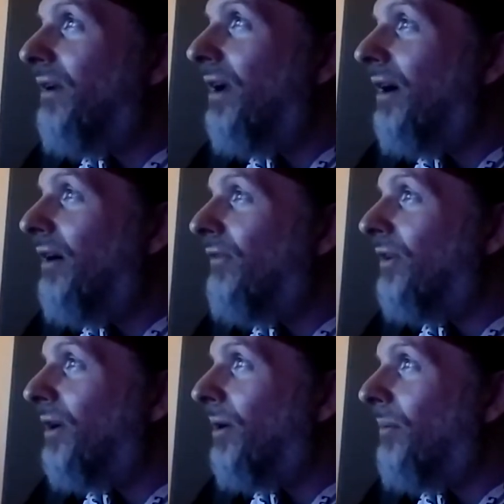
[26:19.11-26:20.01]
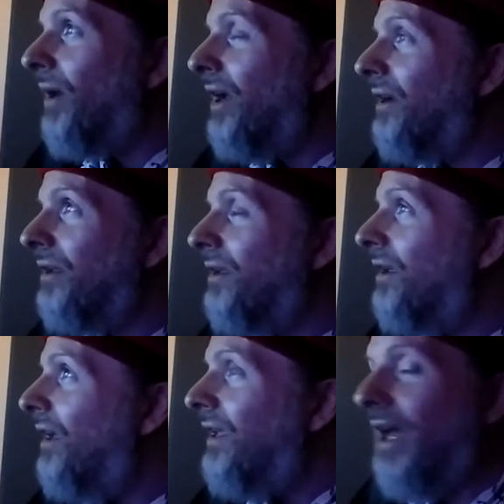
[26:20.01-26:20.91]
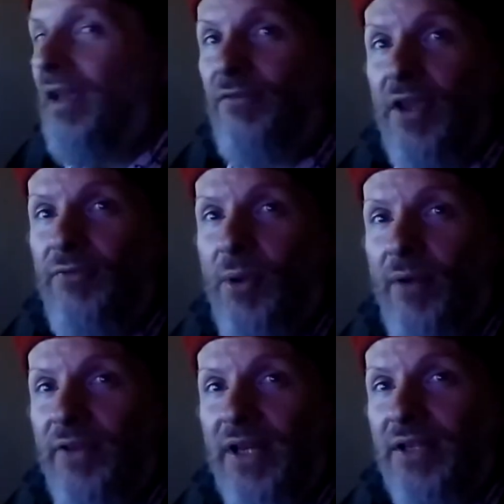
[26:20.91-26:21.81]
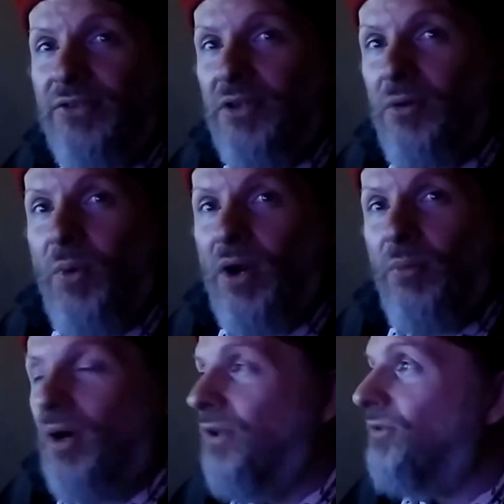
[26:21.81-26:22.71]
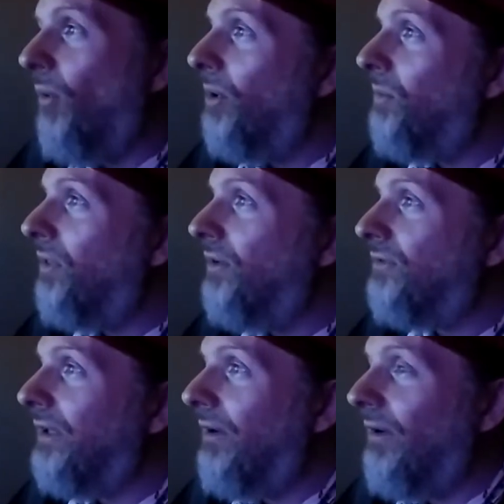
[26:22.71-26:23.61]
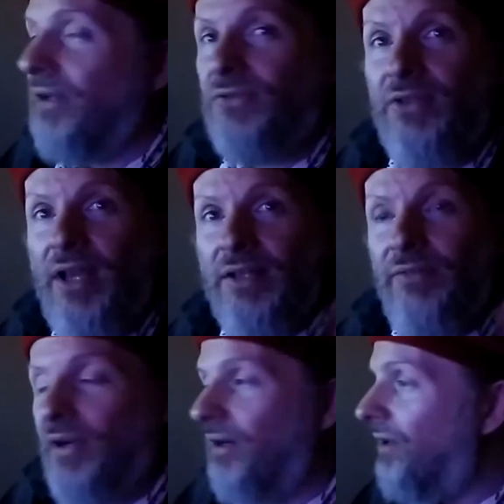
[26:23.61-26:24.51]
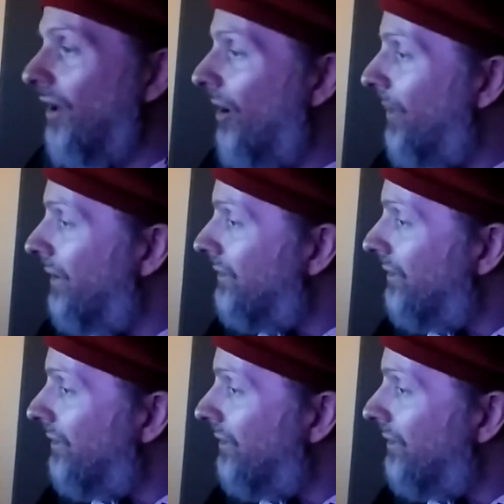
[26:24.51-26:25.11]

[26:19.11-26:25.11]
have, yeah, if you have any idea where he's going with these lyrics, yeah, leave a comment.